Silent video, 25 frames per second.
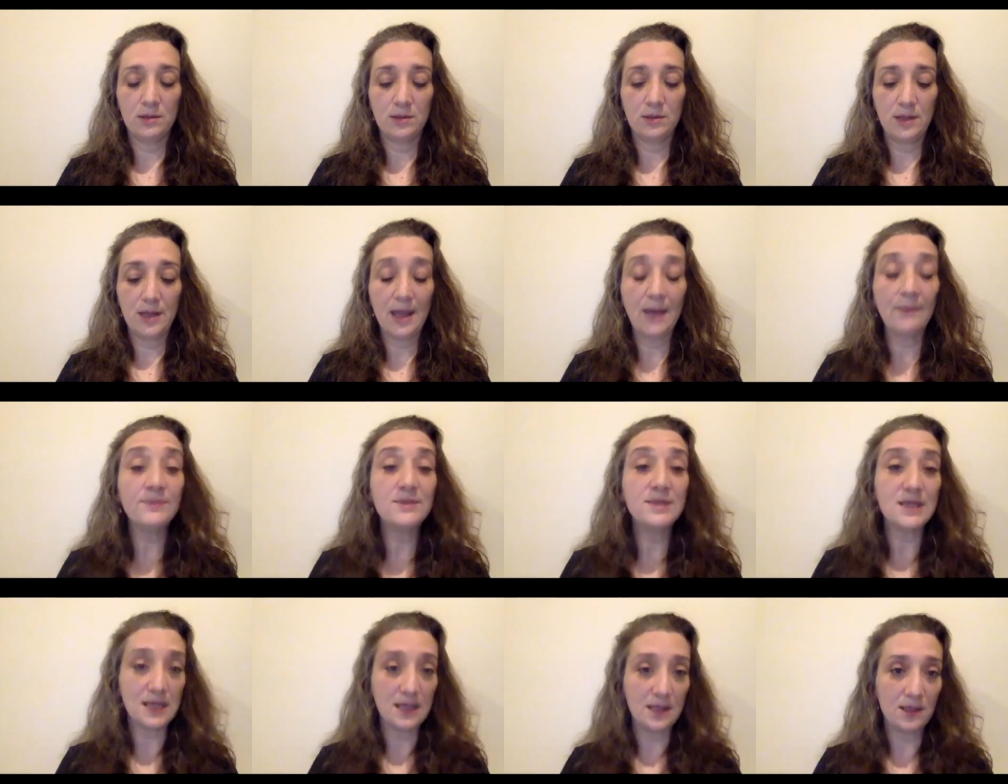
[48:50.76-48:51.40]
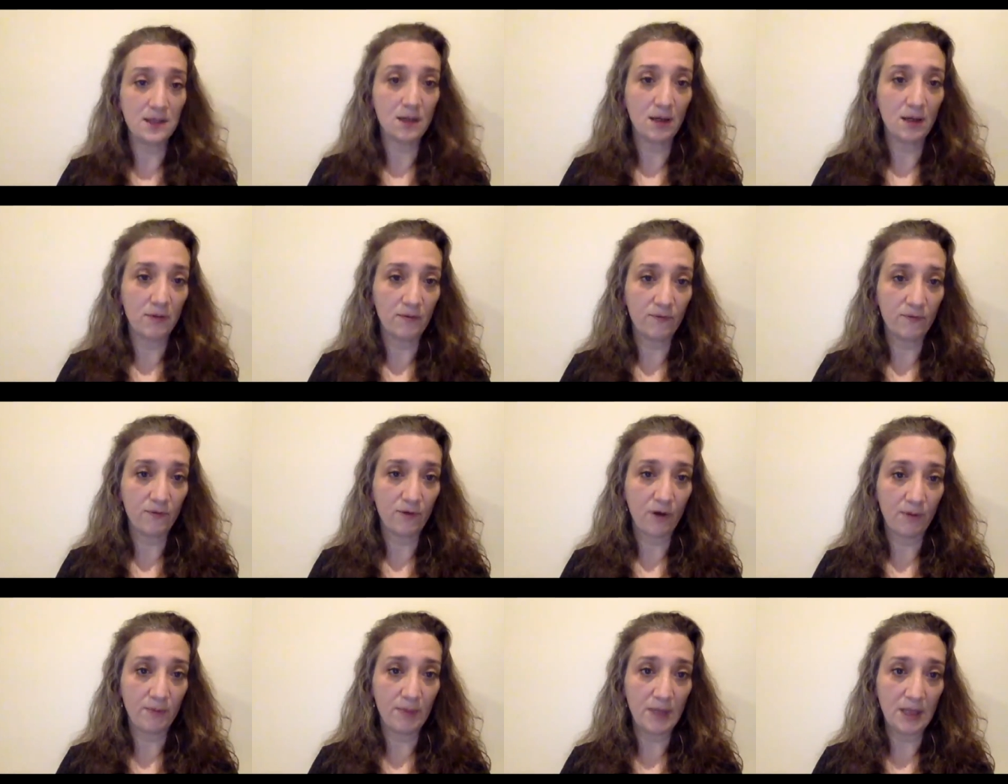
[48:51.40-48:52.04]
emptied of
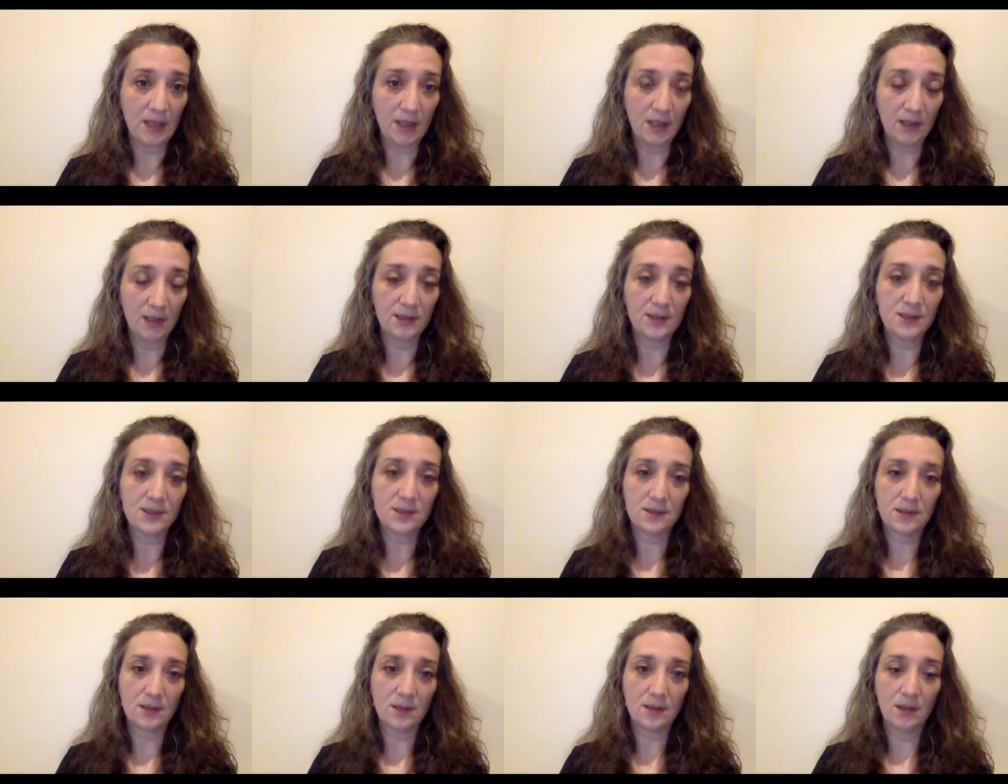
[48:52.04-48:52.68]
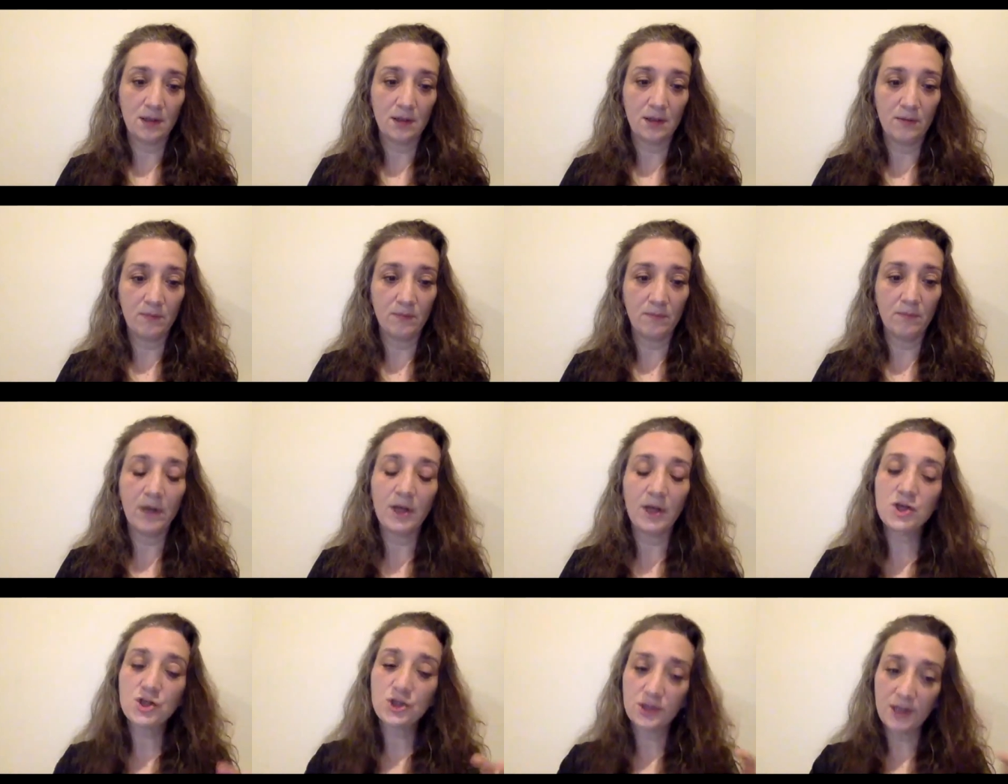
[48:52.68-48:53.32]
Armenians, uh,
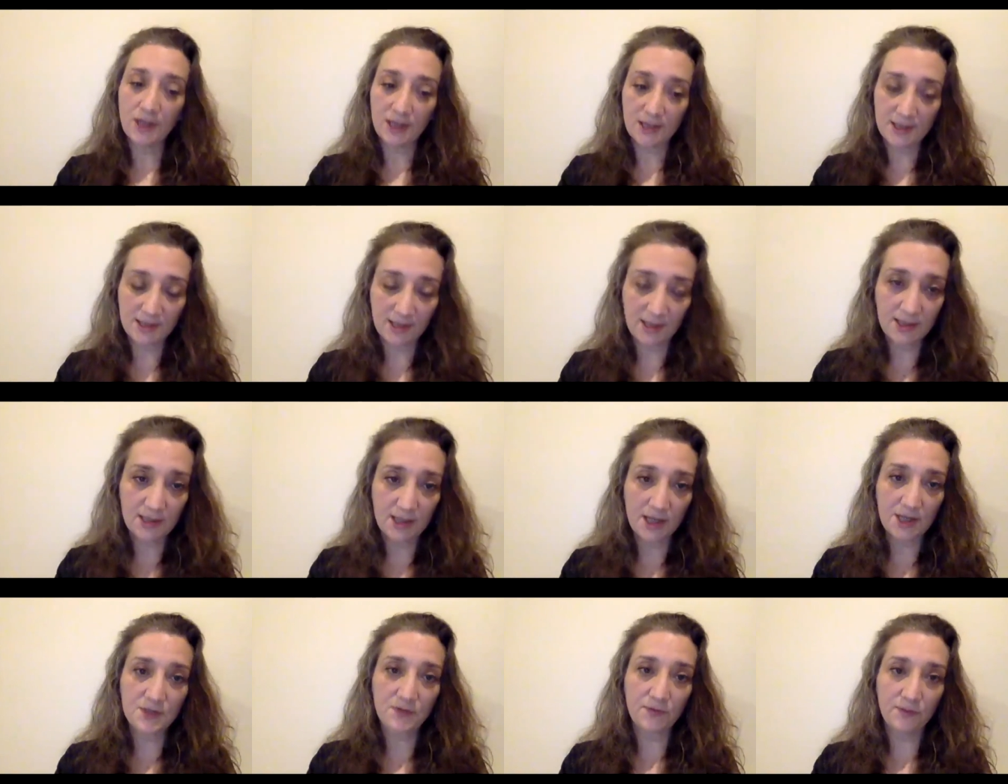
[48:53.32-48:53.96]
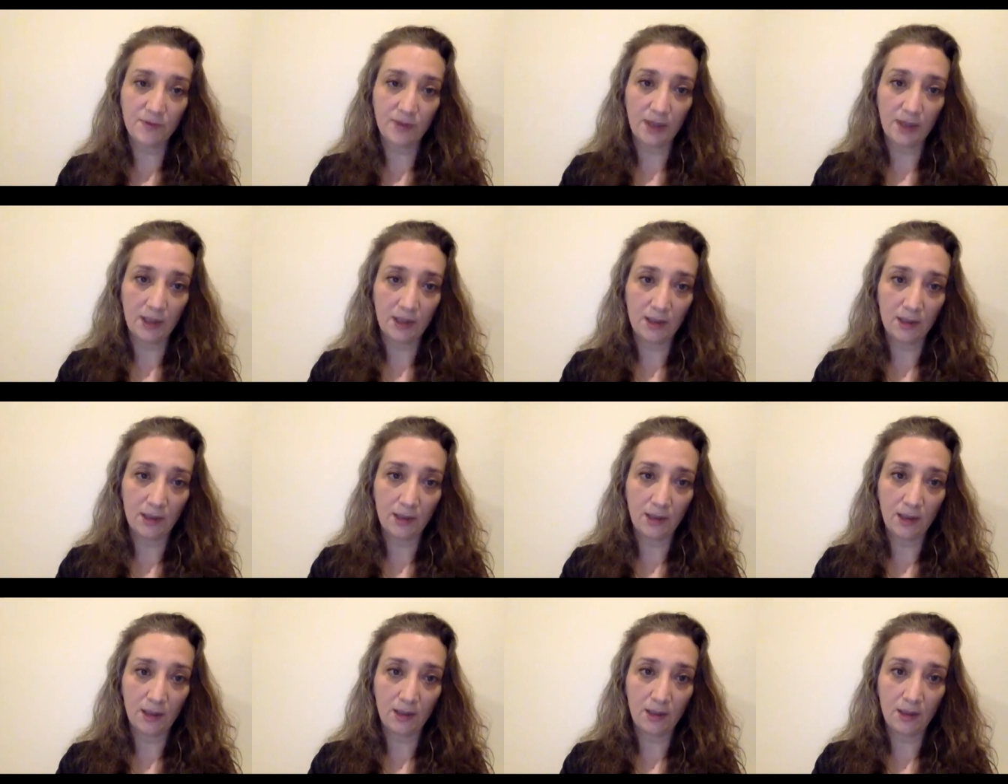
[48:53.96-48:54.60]
much less successfully in,
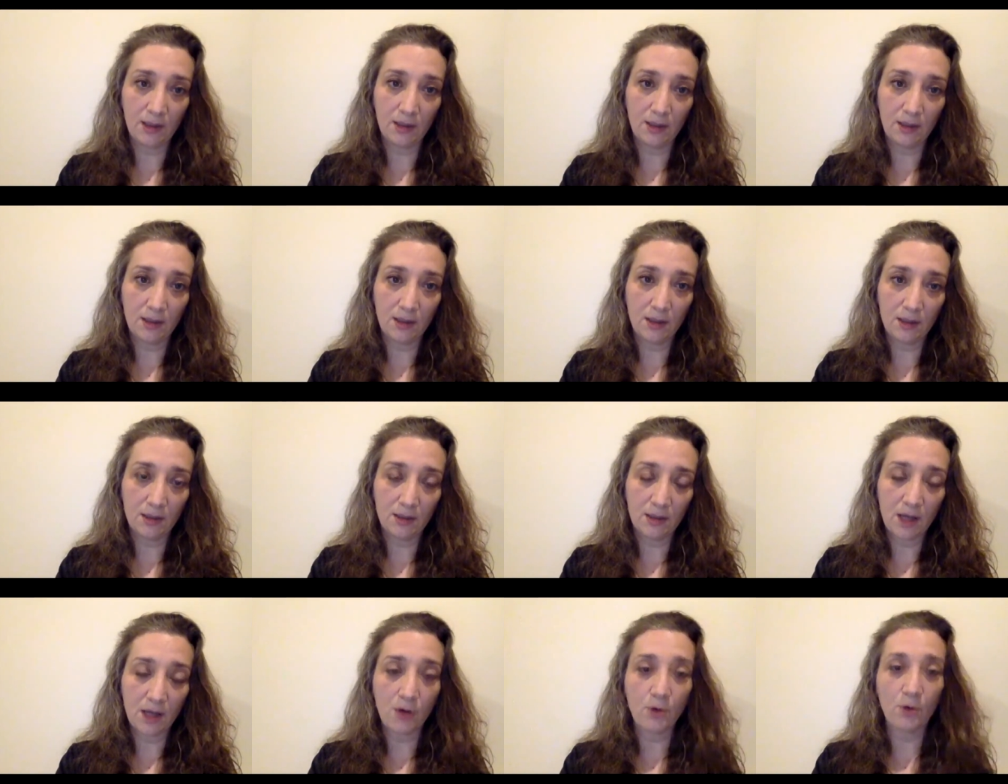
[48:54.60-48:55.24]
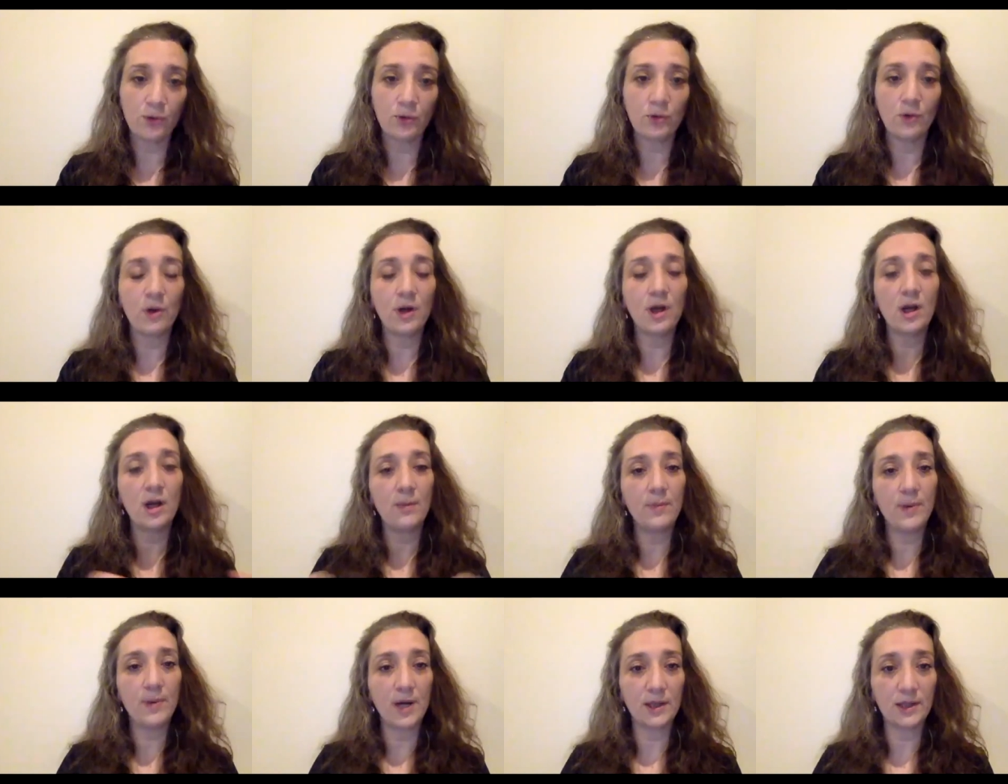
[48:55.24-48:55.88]
in
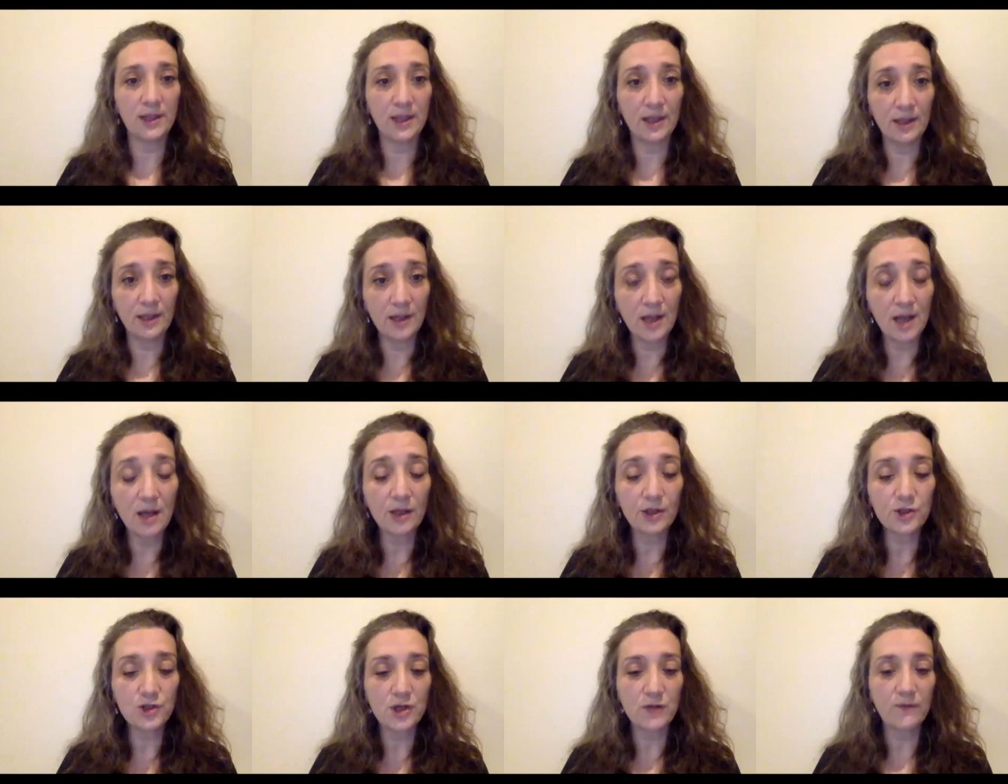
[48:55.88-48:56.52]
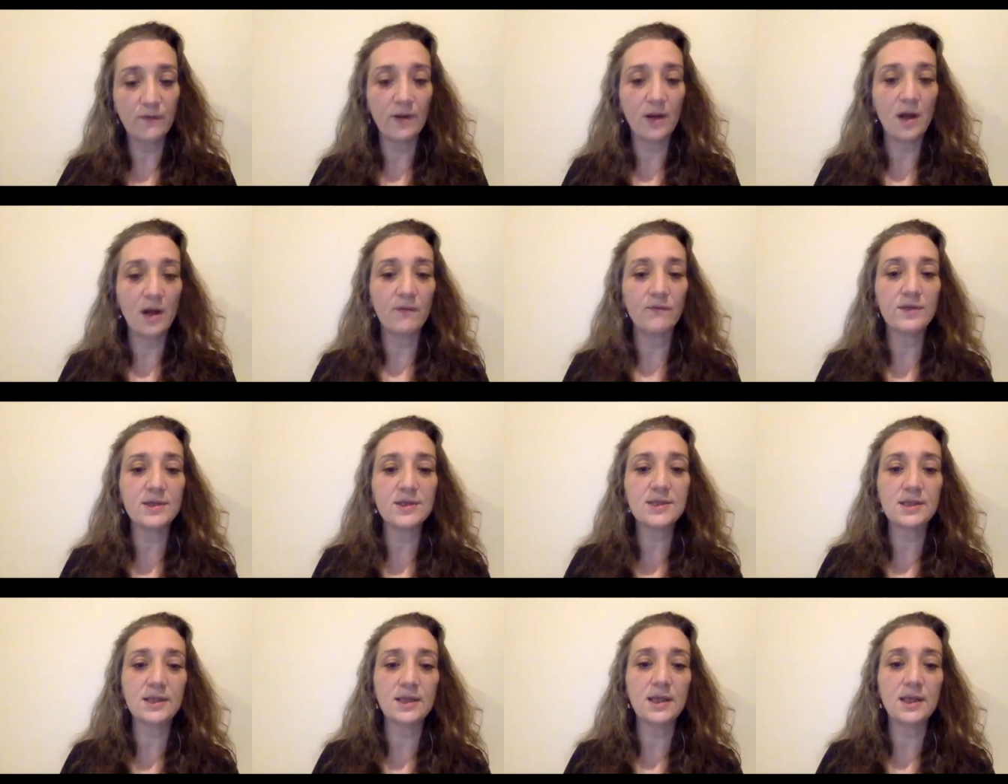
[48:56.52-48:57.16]
Nagorno-Karabakh pardon, and Nakhichevan,
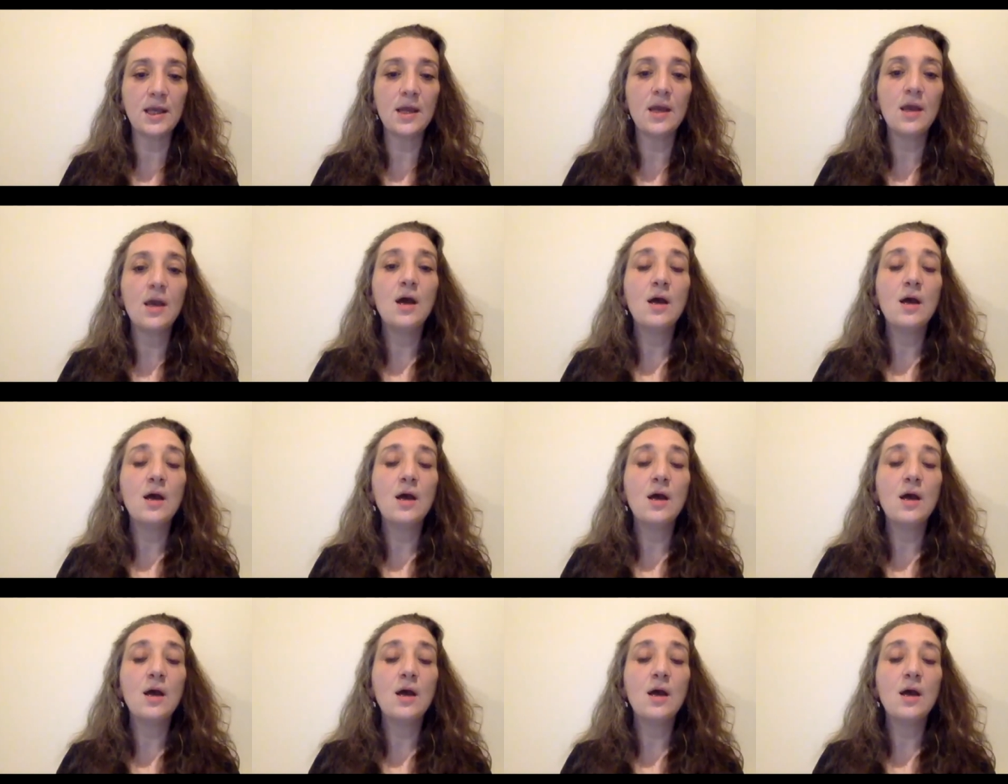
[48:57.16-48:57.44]
obviously.